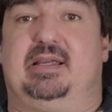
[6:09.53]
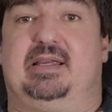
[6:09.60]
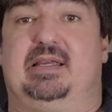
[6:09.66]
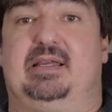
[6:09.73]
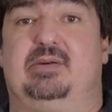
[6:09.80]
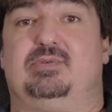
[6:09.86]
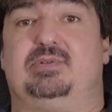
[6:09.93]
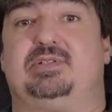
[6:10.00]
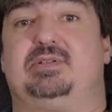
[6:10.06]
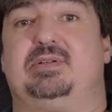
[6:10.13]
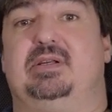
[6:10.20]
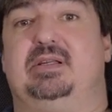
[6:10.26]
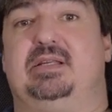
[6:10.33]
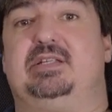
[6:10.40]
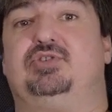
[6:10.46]
It was
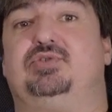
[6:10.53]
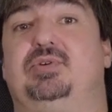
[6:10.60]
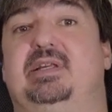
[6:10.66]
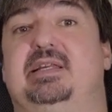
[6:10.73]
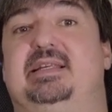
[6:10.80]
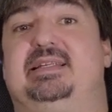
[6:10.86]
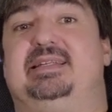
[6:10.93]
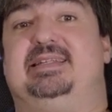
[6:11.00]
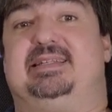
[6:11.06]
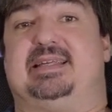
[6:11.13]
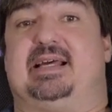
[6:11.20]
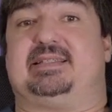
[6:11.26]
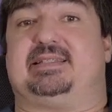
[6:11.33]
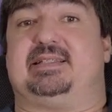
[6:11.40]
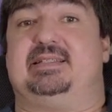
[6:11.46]
literally
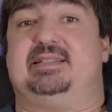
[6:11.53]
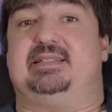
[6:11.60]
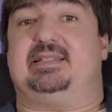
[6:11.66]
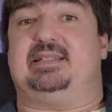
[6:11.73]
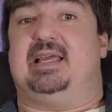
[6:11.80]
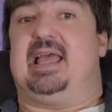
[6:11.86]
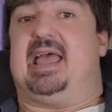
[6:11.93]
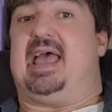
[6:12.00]
dozens,